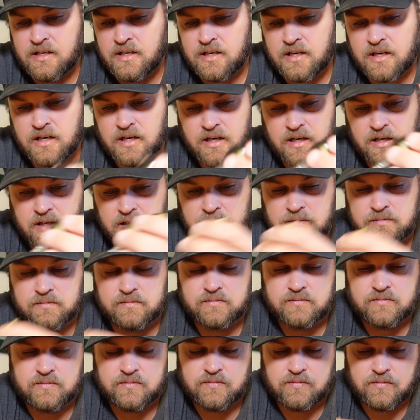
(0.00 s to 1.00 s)

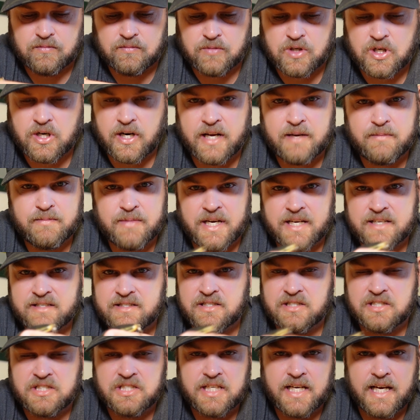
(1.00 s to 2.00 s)

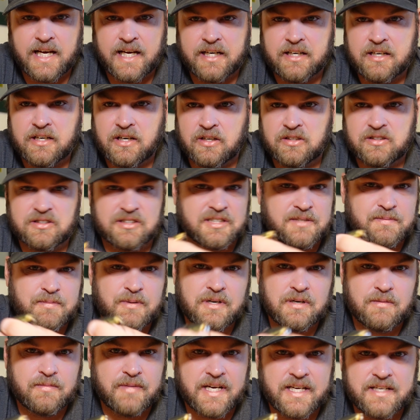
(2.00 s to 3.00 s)
crankbaits in shad color,
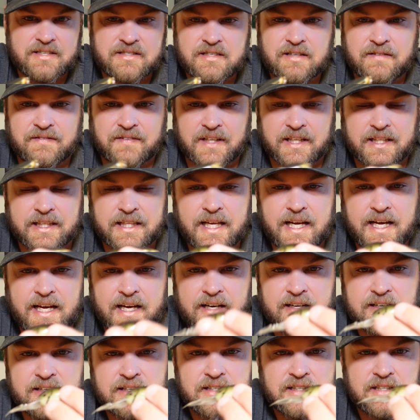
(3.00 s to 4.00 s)
spinner baits, stuff like
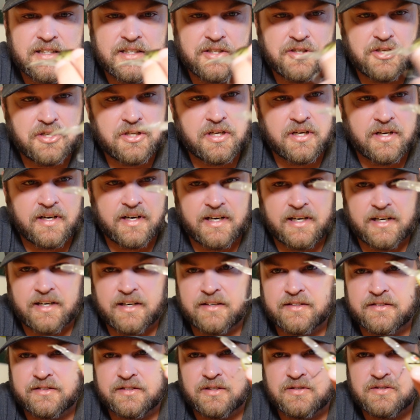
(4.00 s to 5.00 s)
that. You can go down
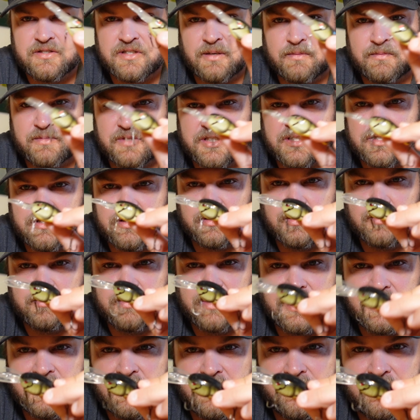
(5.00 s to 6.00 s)
there and throw something just a little
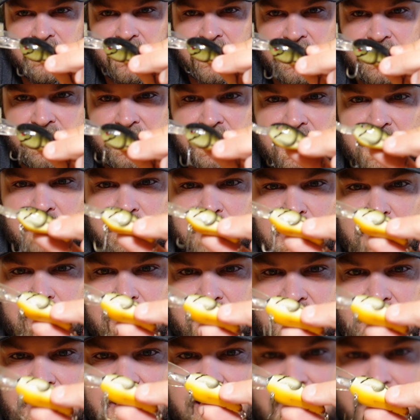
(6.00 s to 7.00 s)
bit different and
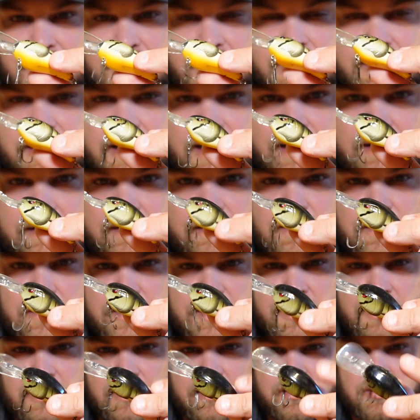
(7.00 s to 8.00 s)
maybe try to get that,
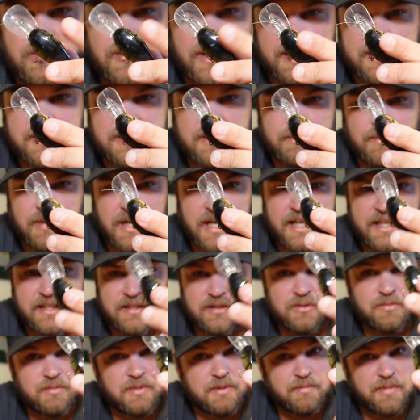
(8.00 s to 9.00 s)
a little extra bite, a
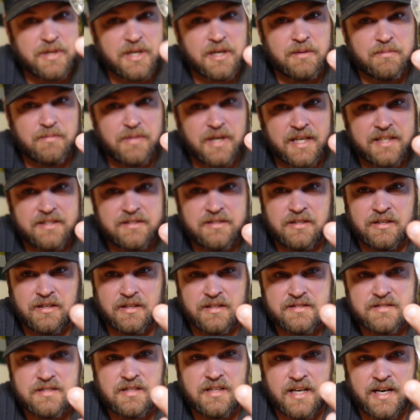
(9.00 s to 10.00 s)
little bit bigger bite too,
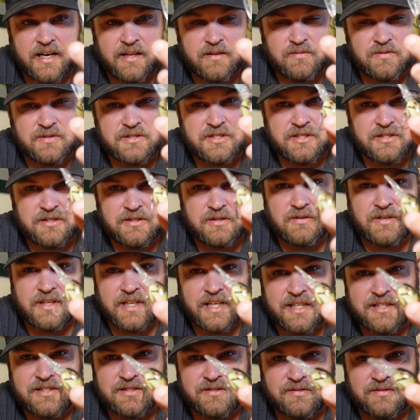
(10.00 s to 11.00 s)
because a lot of the ones you do
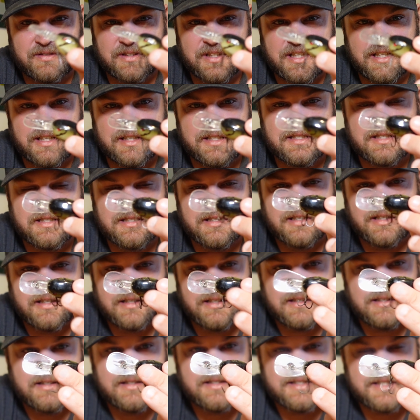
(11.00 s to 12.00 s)
catch on these
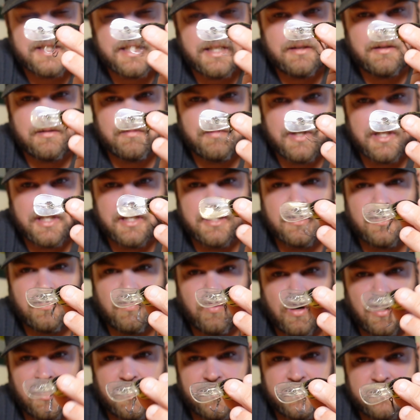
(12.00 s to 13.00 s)
seem to be good
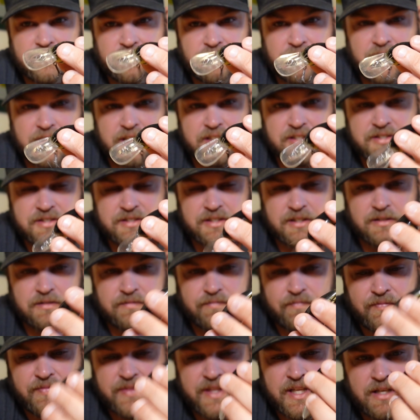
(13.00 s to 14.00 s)
quality fish. So,